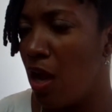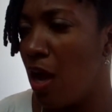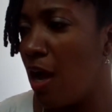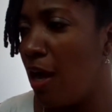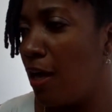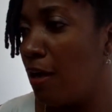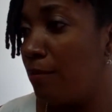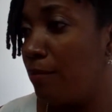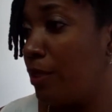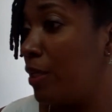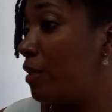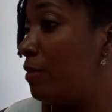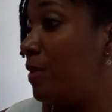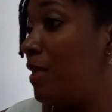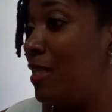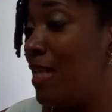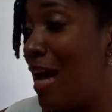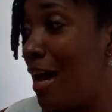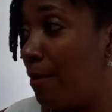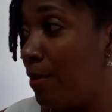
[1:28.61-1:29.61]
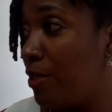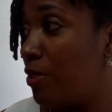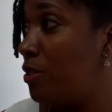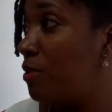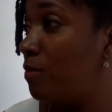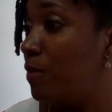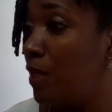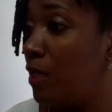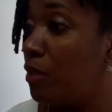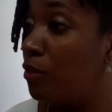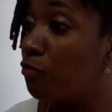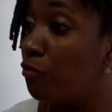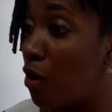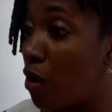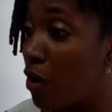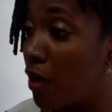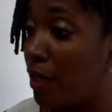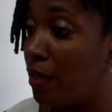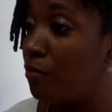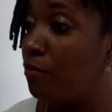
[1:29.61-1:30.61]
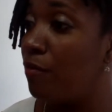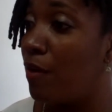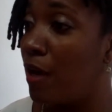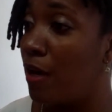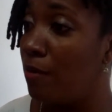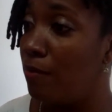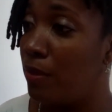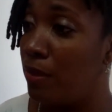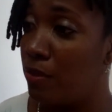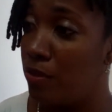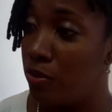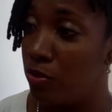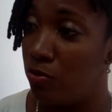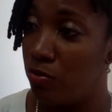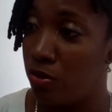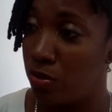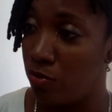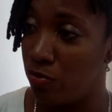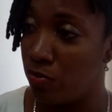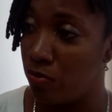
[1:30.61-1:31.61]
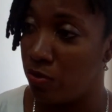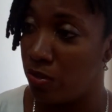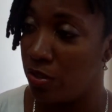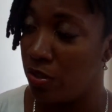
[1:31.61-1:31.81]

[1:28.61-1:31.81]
could be damaged to be in the wrong environment too soon.